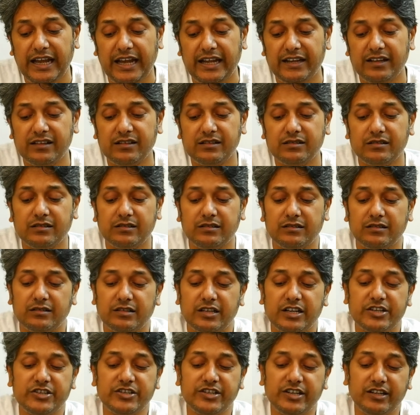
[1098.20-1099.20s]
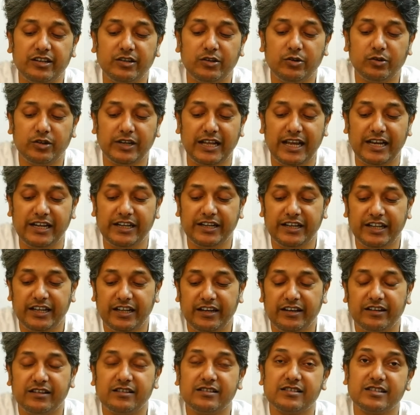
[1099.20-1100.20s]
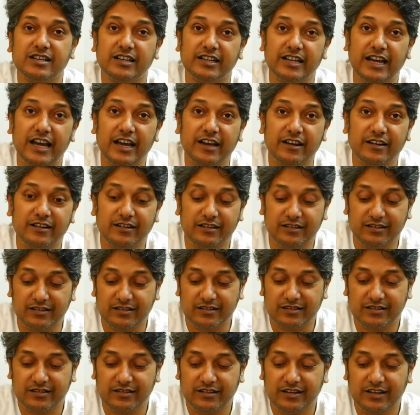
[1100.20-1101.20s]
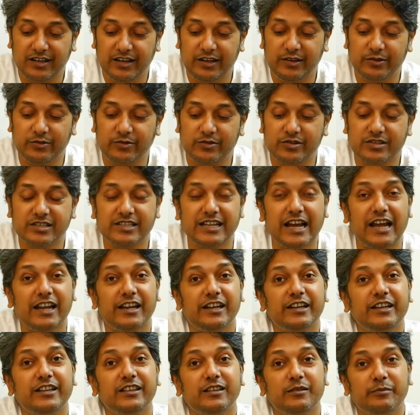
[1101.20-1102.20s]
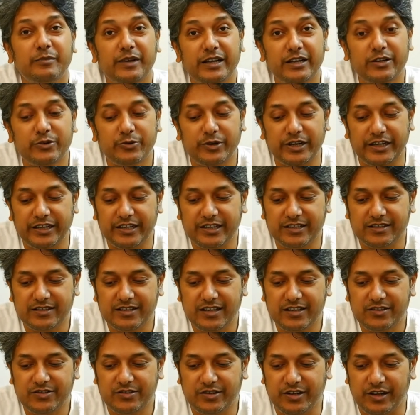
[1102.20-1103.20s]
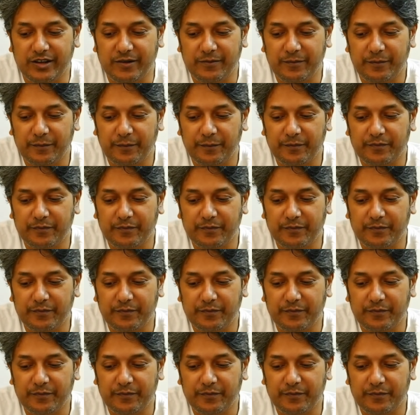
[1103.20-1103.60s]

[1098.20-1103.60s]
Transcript: and a Russian totalitarian satire under Stalin in the mid-20th century.